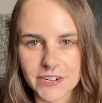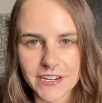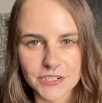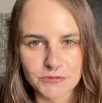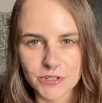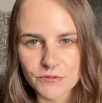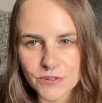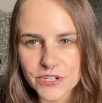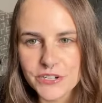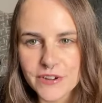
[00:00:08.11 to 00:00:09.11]
I just want to
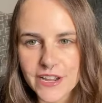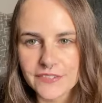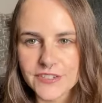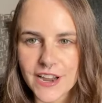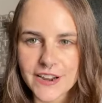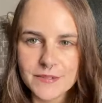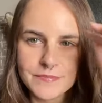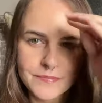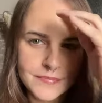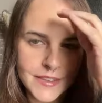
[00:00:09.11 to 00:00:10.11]
warn you ahead of
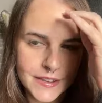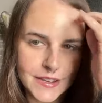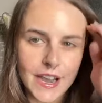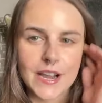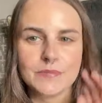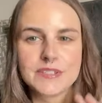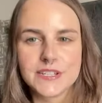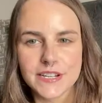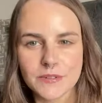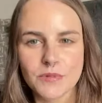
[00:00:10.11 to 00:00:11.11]
time. I'm
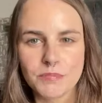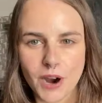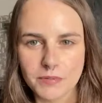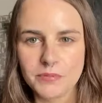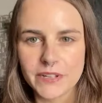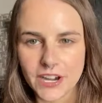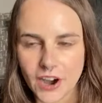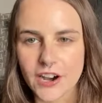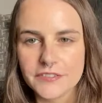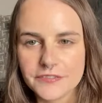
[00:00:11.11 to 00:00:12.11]
sick and will probably cough.